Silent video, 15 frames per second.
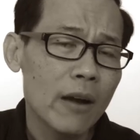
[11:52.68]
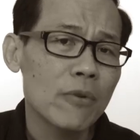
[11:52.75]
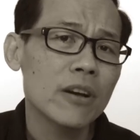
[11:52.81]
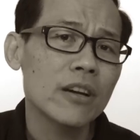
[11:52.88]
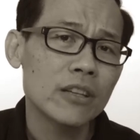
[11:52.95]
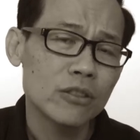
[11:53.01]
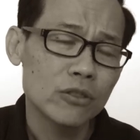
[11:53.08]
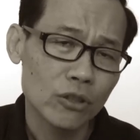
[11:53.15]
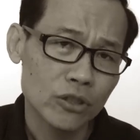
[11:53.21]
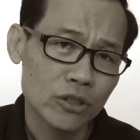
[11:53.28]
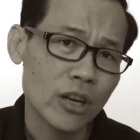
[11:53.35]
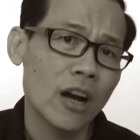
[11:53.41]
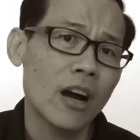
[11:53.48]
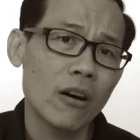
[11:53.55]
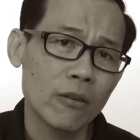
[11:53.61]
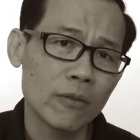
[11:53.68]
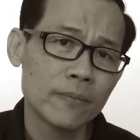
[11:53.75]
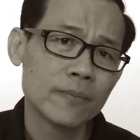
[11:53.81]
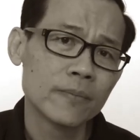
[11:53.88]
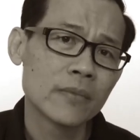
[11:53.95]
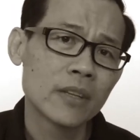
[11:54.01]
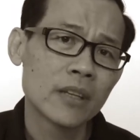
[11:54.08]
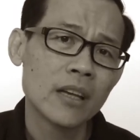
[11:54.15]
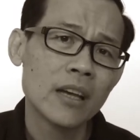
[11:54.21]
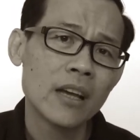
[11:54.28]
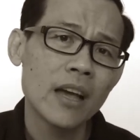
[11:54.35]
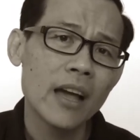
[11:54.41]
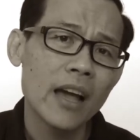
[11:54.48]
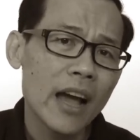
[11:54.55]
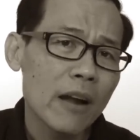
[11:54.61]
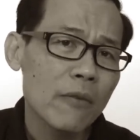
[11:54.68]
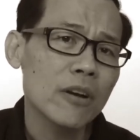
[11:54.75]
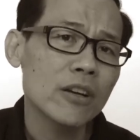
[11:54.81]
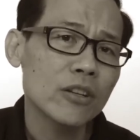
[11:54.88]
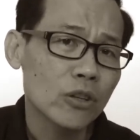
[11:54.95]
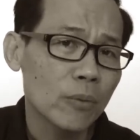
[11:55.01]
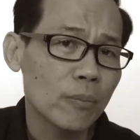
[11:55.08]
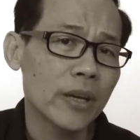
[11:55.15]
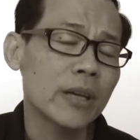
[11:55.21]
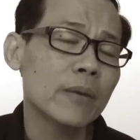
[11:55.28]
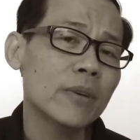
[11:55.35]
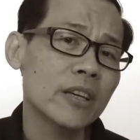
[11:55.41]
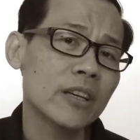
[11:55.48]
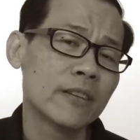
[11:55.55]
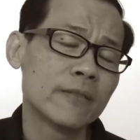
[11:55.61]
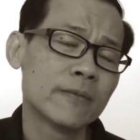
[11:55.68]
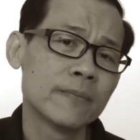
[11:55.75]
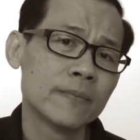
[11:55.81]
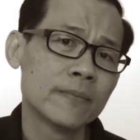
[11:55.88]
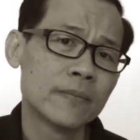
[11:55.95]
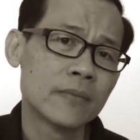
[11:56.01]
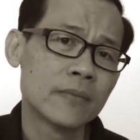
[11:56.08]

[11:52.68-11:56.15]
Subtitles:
Ariel is your child. Ariel is your baby.